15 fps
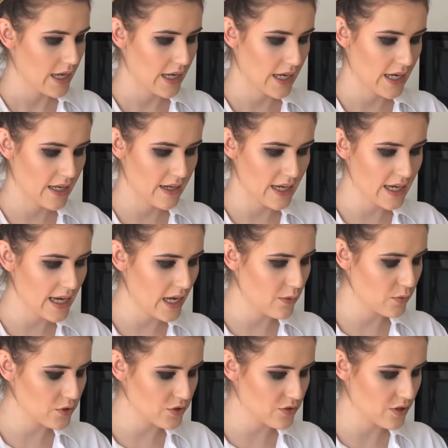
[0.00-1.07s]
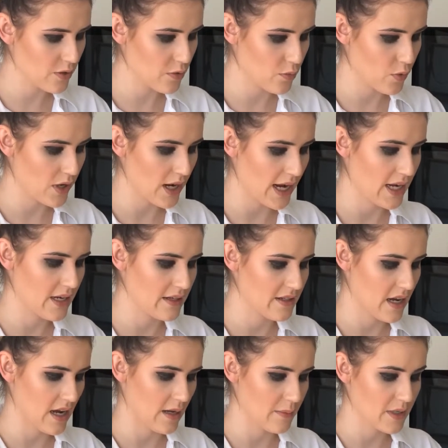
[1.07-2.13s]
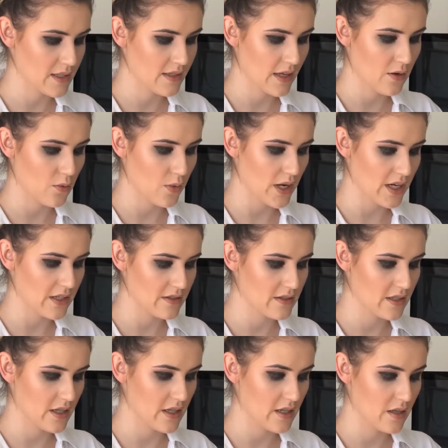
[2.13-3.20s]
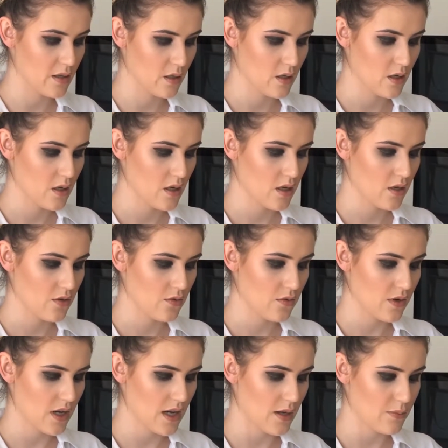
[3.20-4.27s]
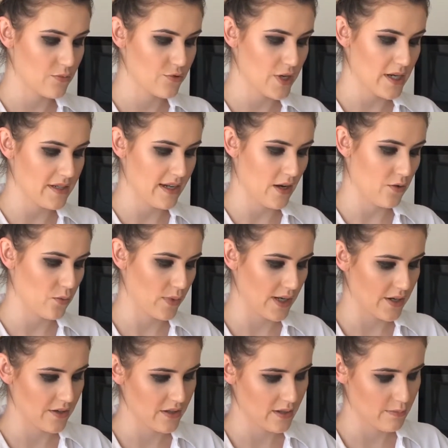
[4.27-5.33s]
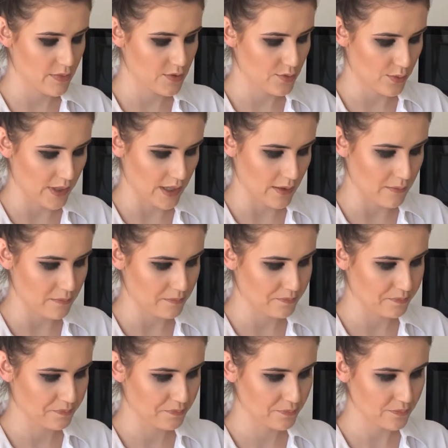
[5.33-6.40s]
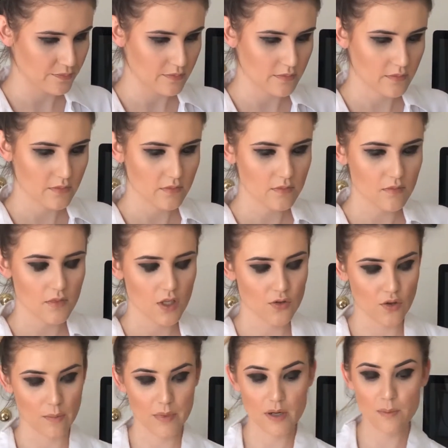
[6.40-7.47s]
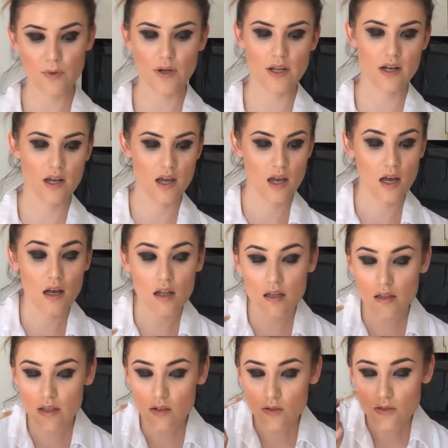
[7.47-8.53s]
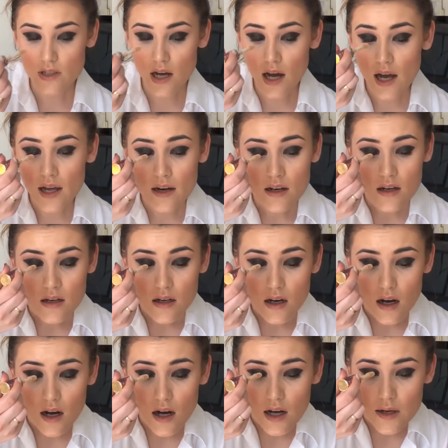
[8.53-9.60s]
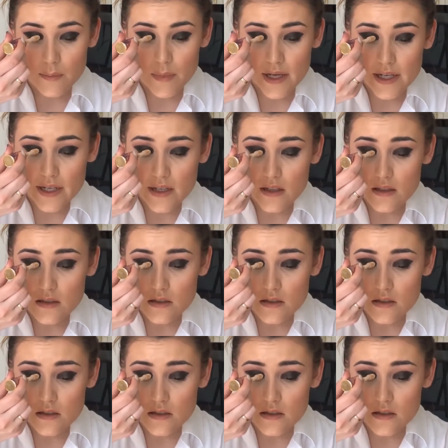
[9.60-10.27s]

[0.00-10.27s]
And again, we'll just start with one eye at a time because I don't want it to dry down weird in between. So I'm gonna put a little dot on my